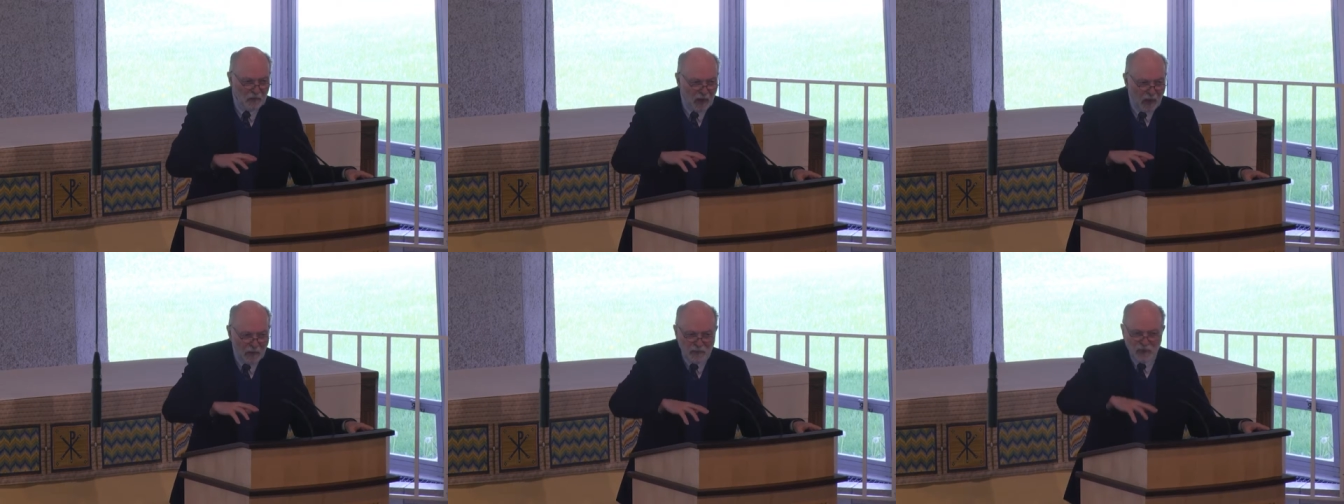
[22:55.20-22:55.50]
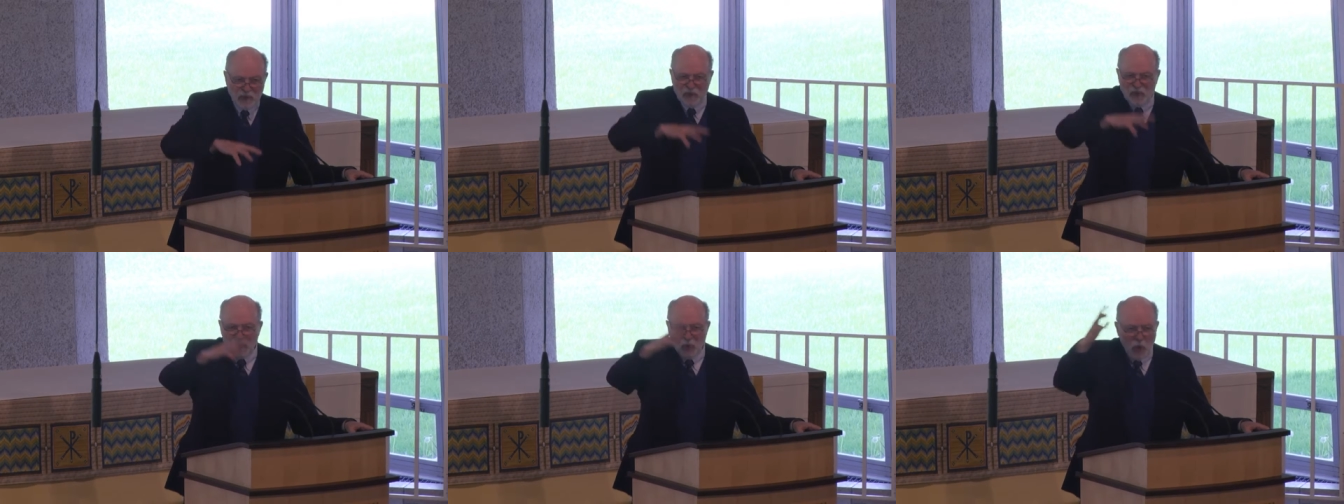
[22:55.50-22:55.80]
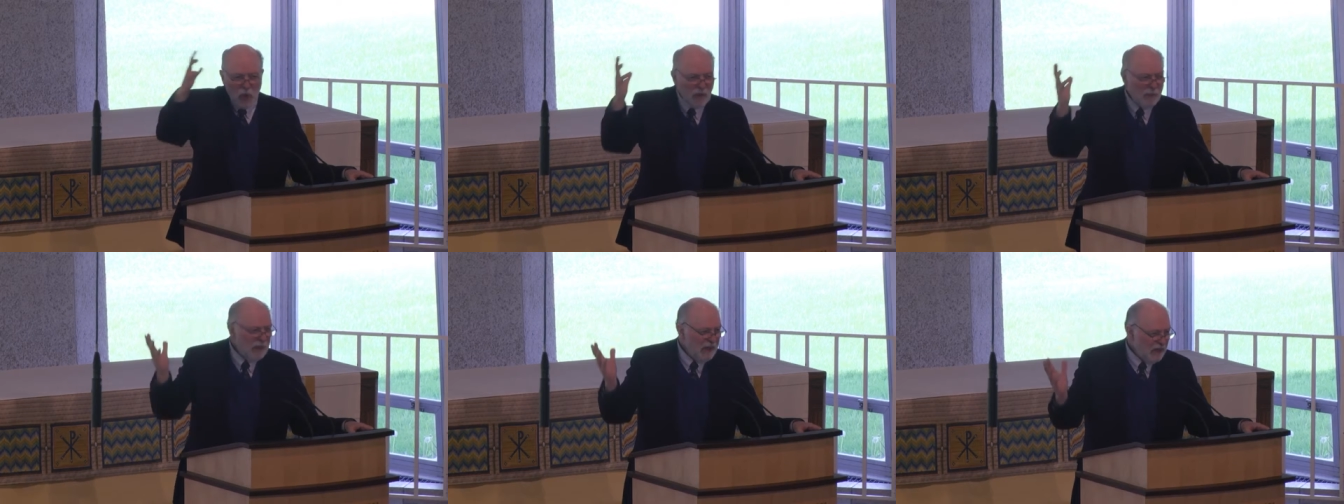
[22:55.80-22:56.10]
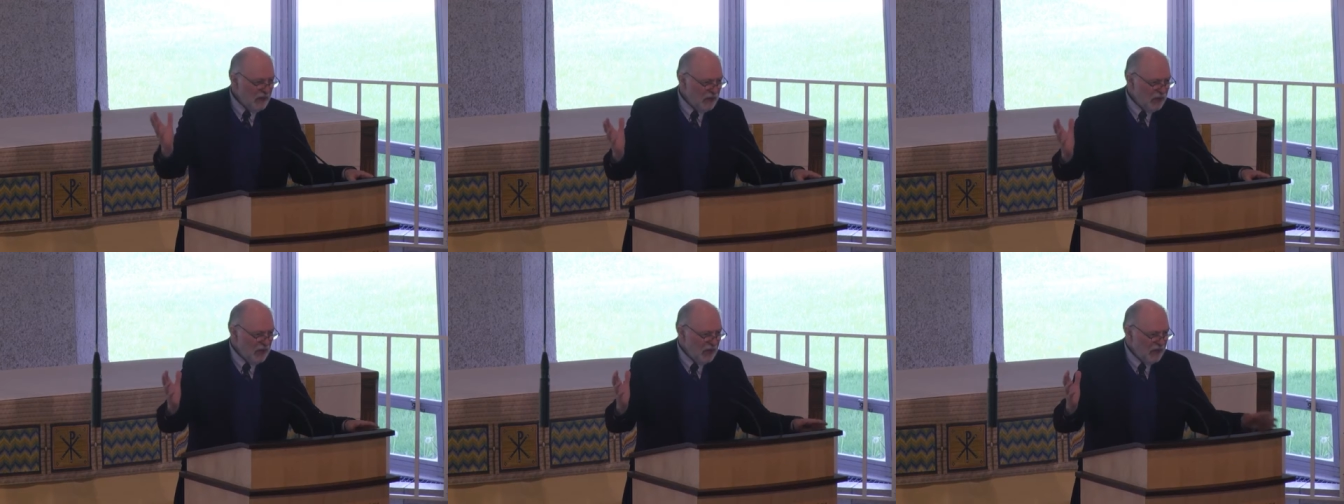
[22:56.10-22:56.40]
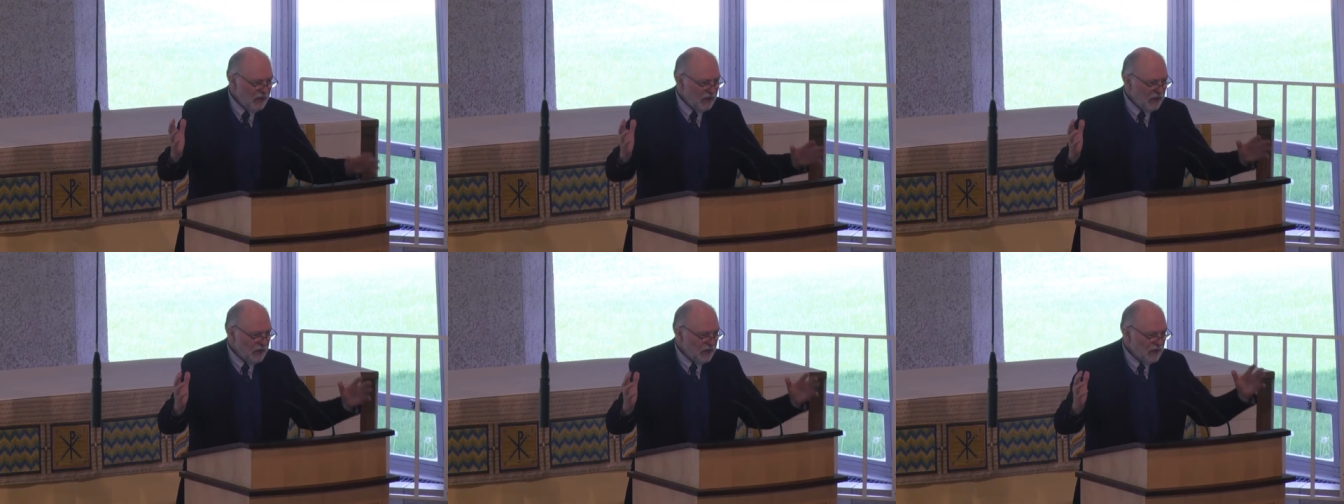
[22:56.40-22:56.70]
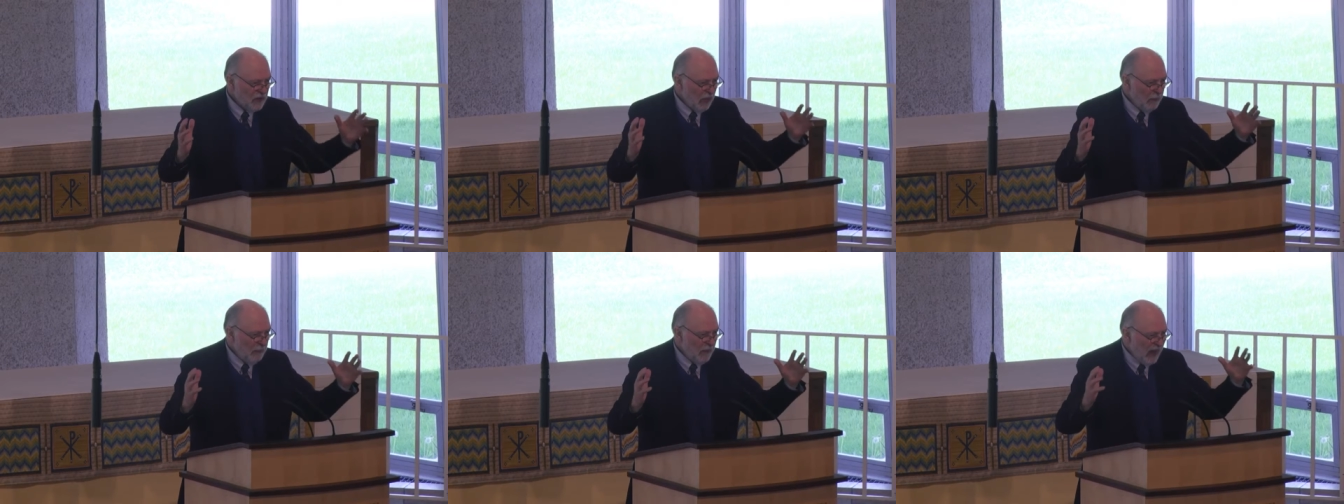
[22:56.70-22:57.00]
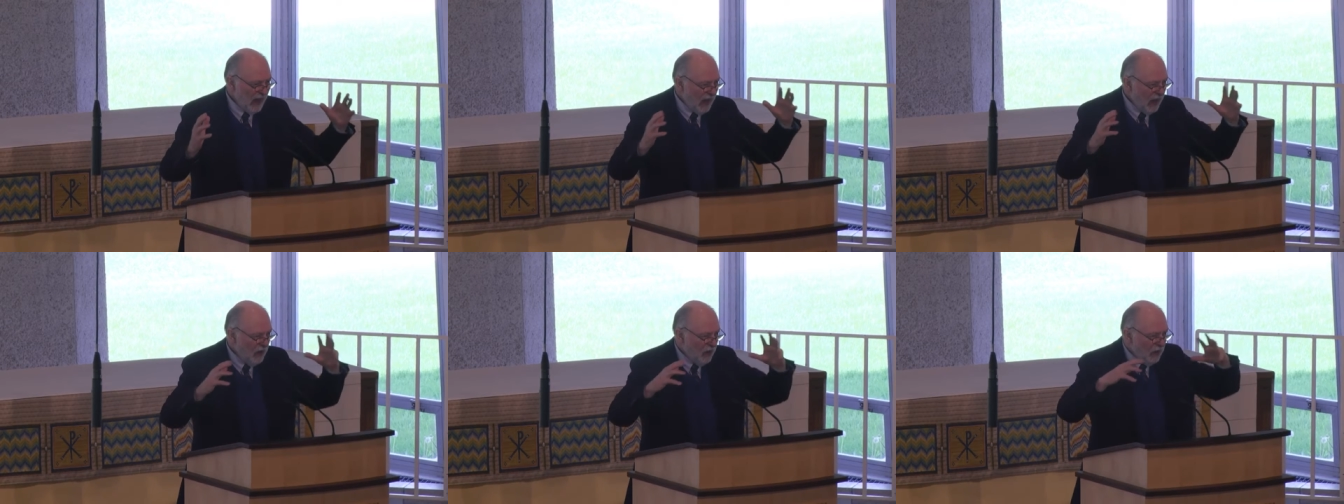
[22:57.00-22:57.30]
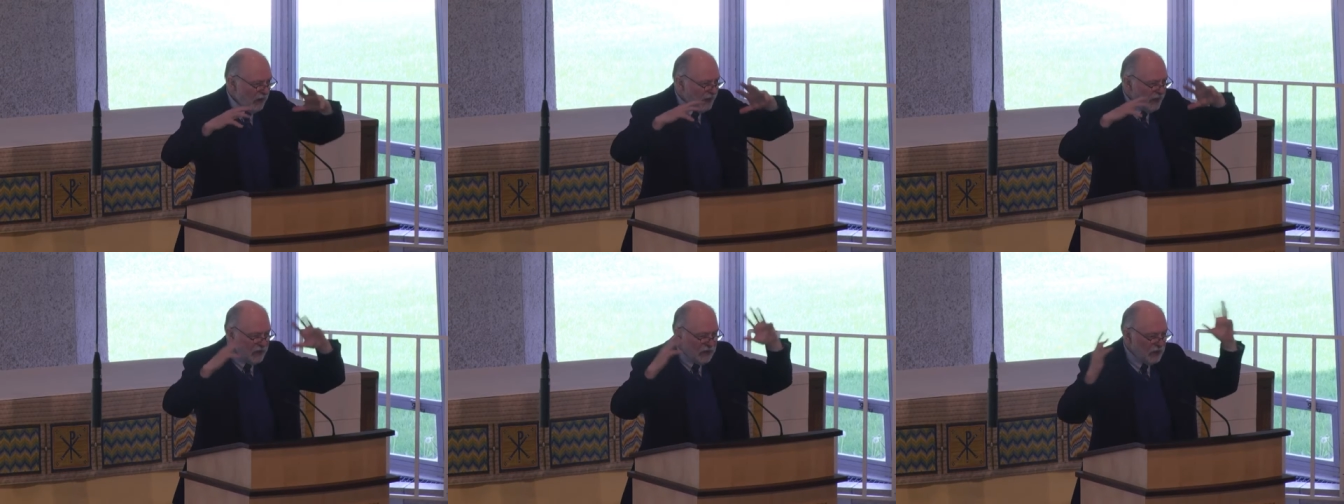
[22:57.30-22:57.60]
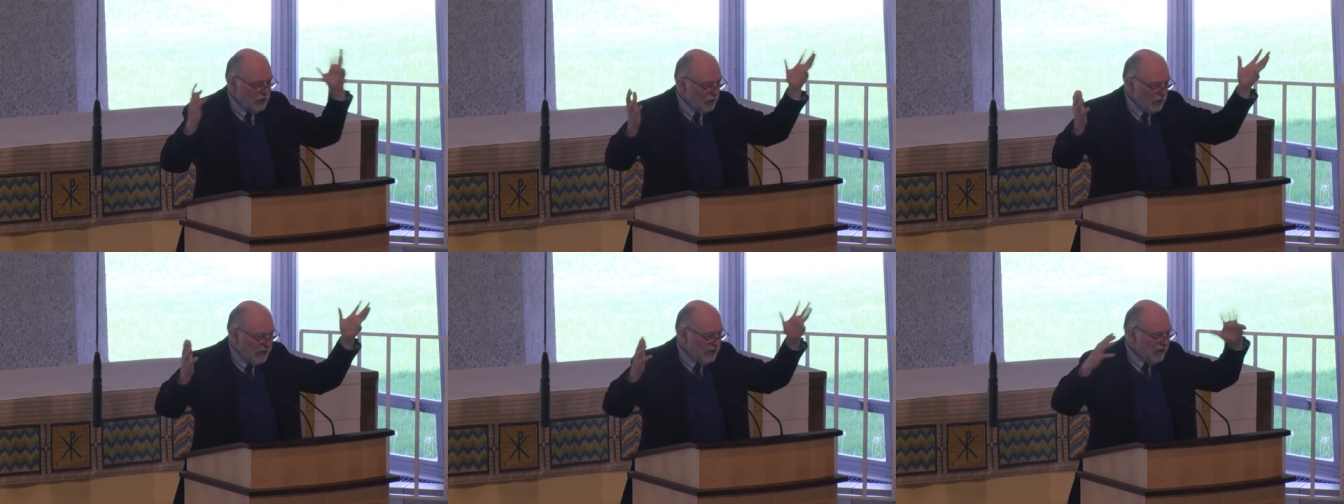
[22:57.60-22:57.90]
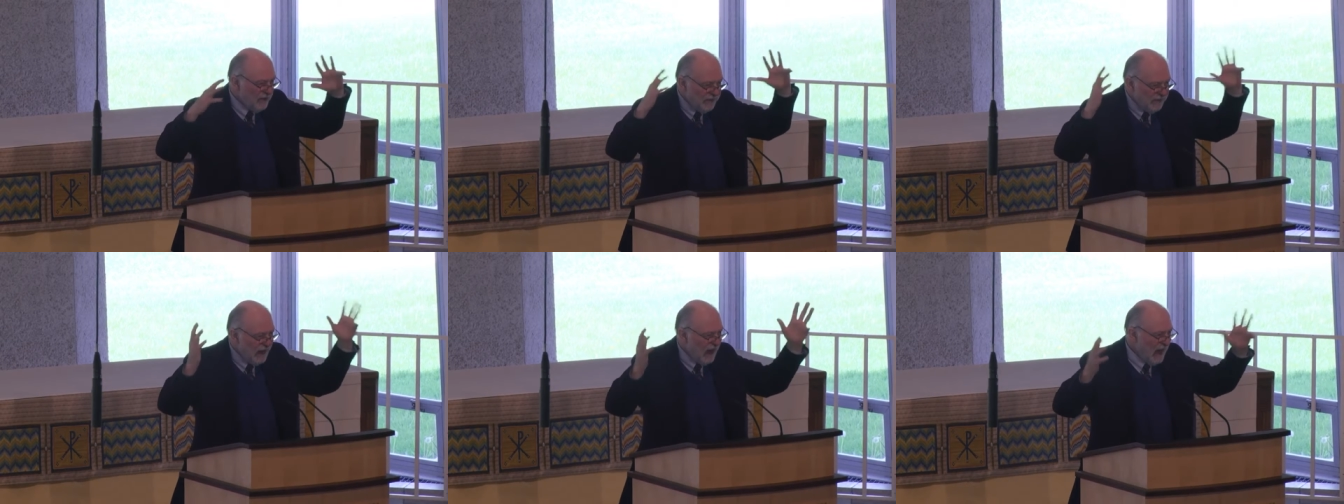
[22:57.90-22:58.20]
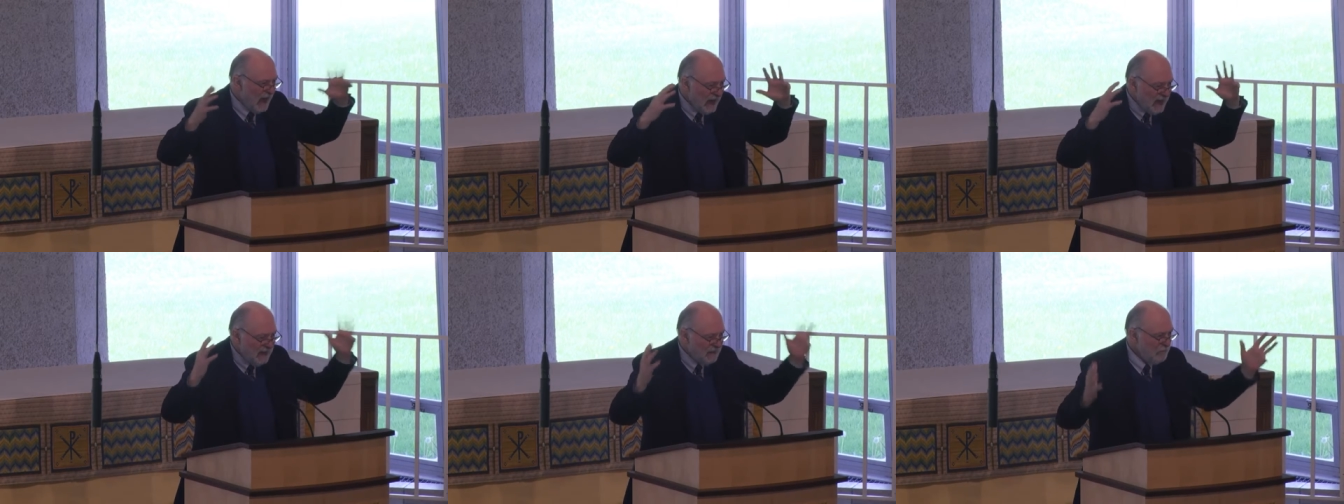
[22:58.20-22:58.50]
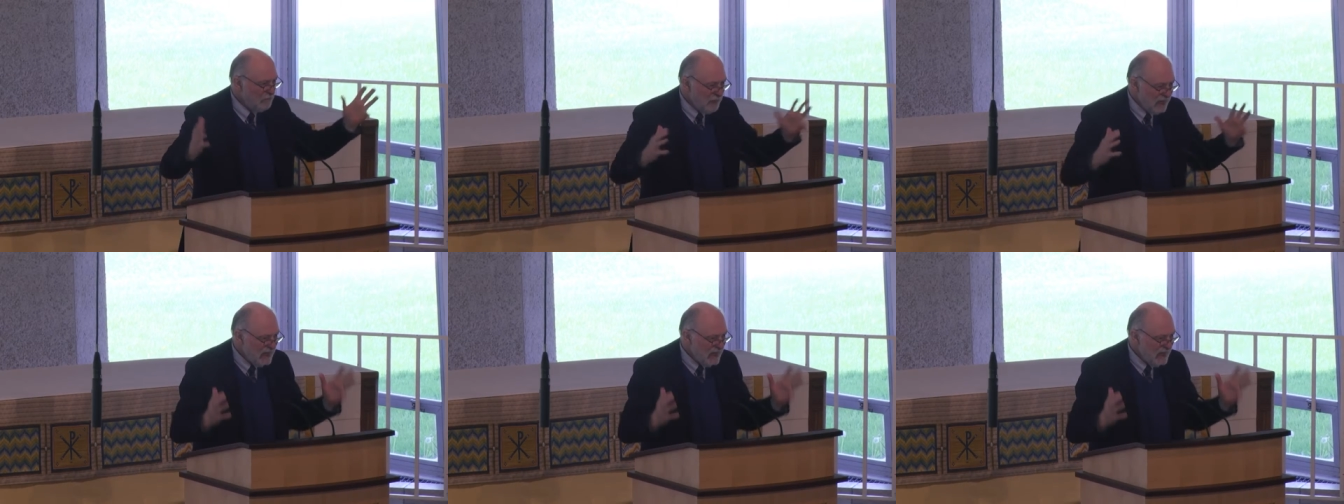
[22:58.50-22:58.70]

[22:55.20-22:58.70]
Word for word: Absorbing Jesus somehow into a divine